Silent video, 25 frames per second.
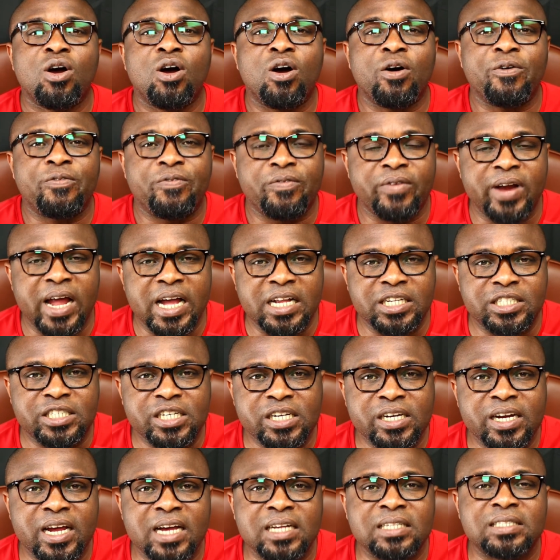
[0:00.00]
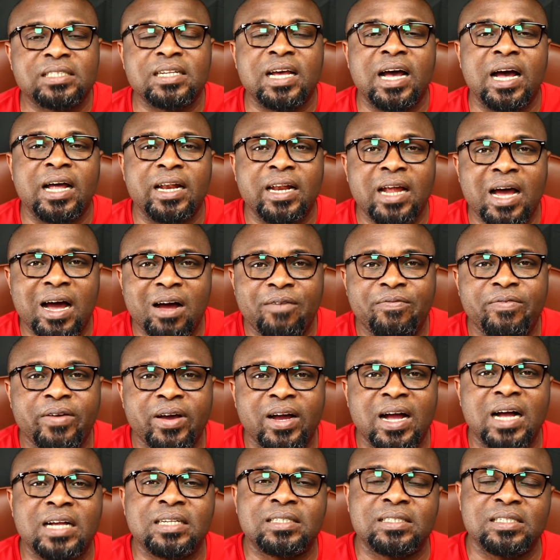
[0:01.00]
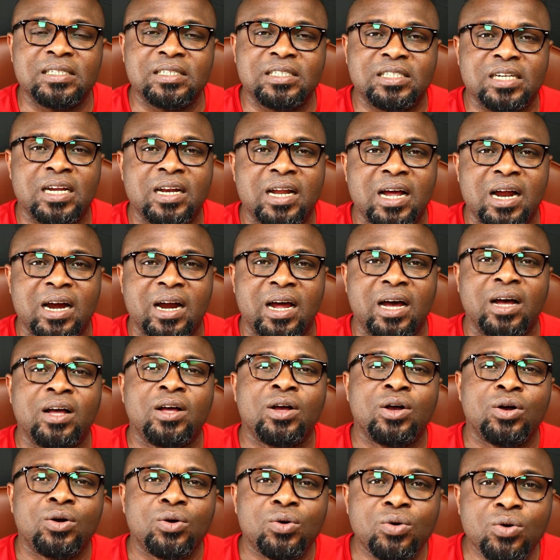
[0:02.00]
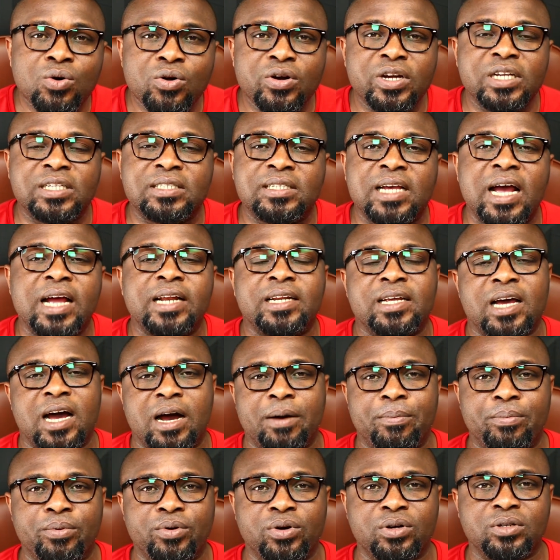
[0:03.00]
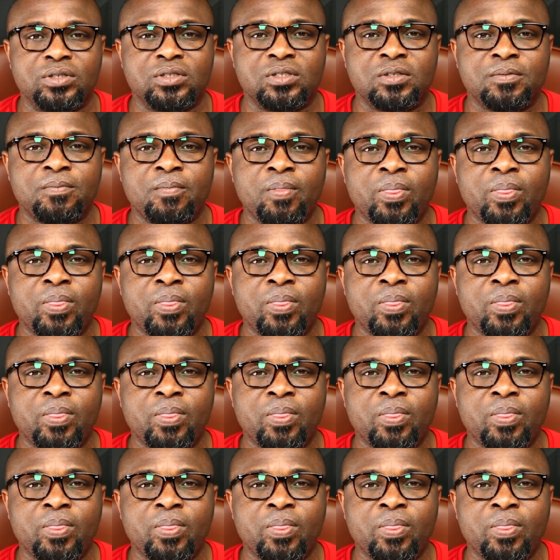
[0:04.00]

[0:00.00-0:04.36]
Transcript: of Nigerians and Africans in general who reside abroad.